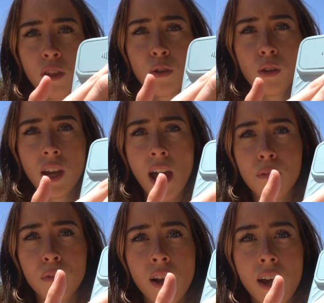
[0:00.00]
the whole
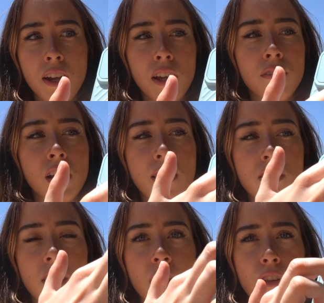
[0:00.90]
camera, and it even
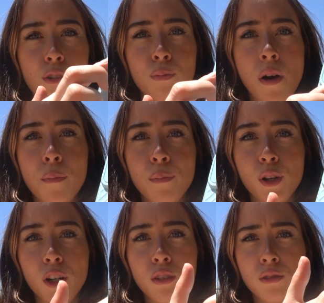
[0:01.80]
has like a little
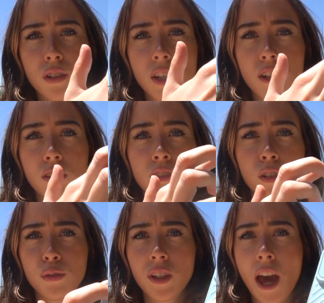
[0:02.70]
bumper here
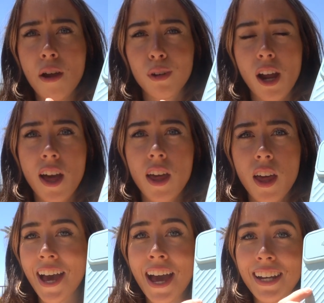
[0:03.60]
around the camera.
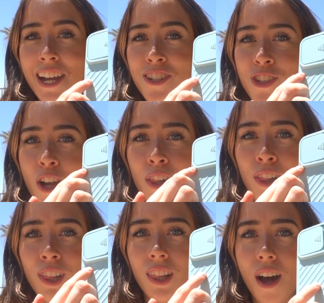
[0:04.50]
And I just
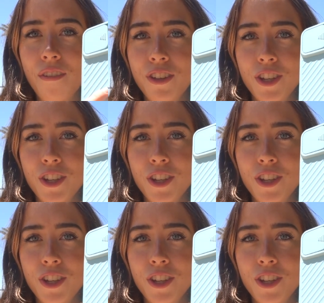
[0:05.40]
love